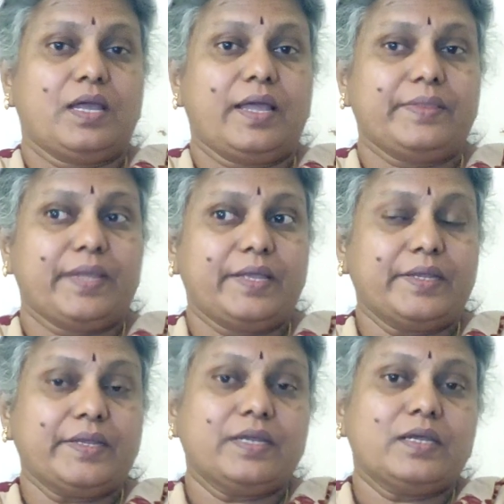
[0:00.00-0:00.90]
And
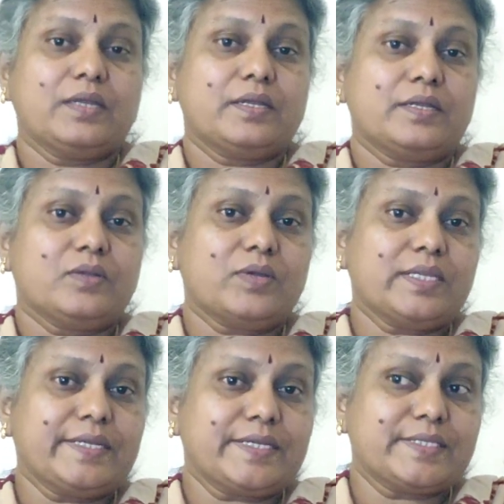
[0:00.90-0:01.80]
then look
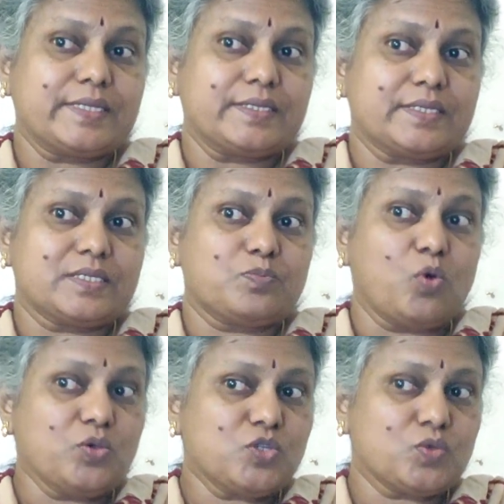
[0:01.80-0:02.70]
at the next sentence.
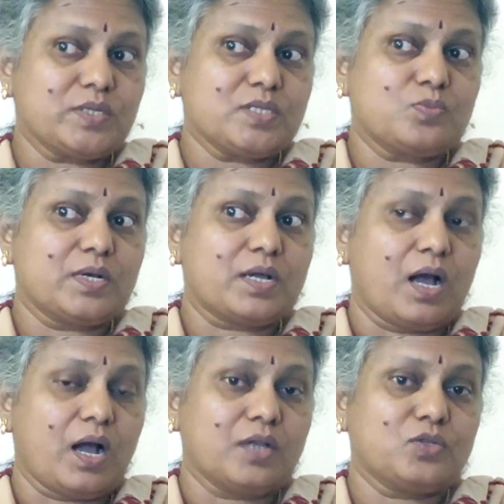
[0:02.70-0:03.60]
Most students work
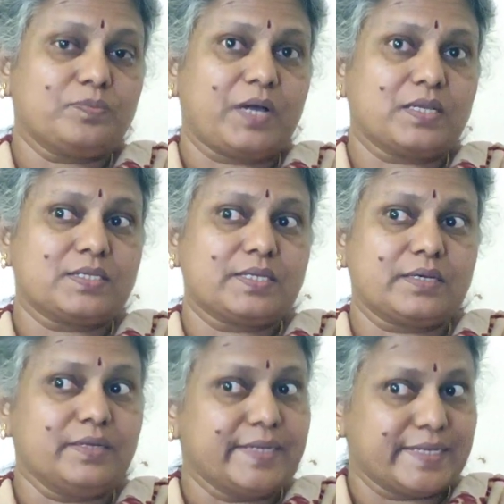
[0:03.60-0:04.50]
hard to pass
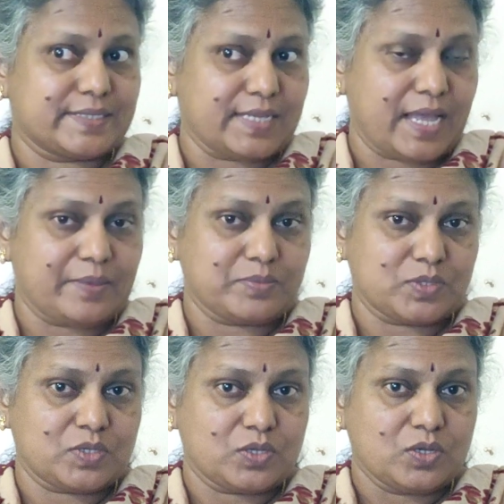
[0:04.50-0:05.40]
their
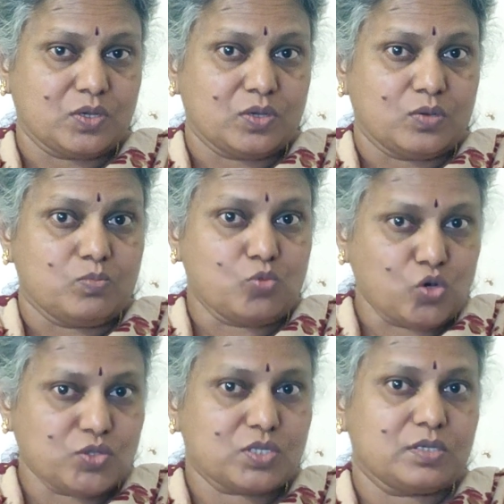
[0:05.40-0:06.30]
exams.
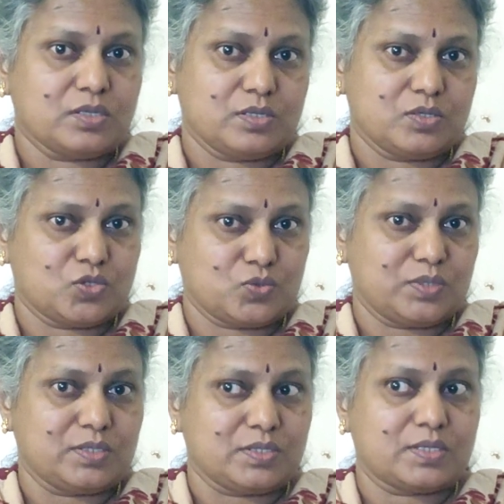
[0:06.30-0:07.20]
Most
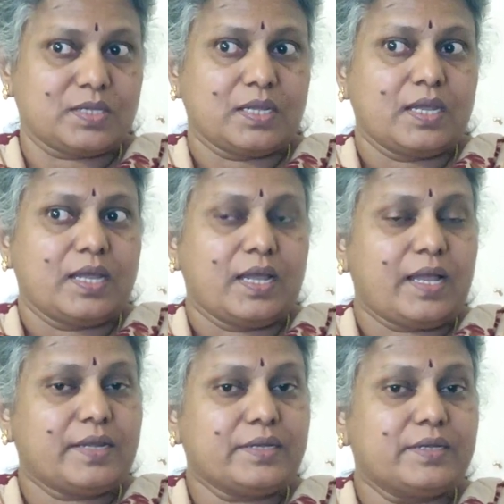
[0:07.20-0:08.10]
students.
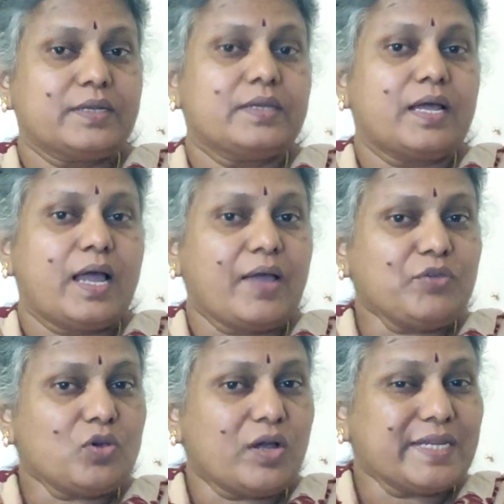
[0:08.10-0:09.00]
And have
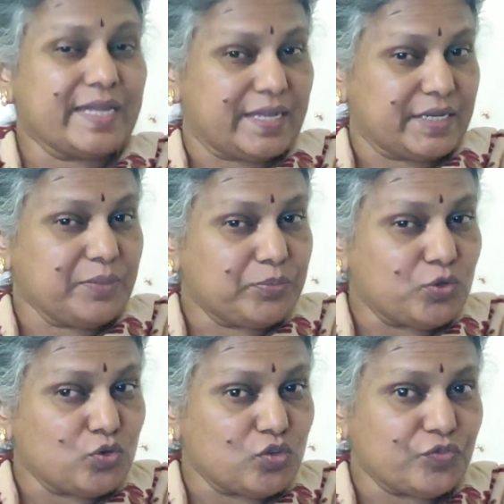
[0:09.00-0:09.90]
you got any
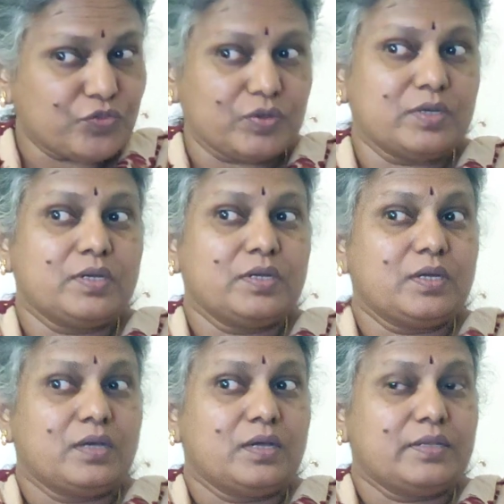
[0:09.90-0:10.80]
proof
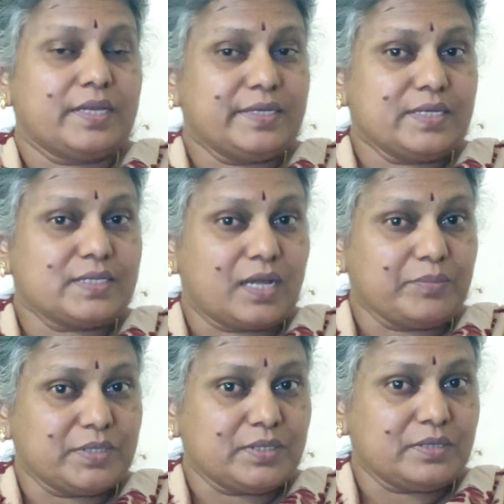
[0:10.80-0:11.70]
that he has
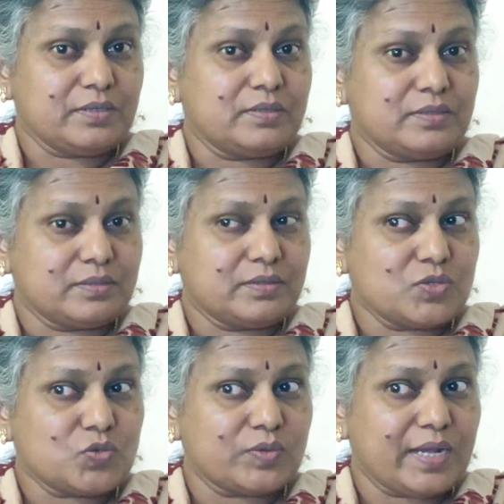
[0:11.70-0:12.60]
committed
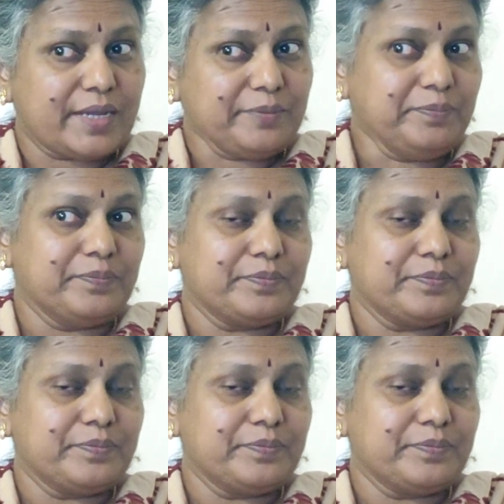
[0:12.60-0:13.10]
this crime?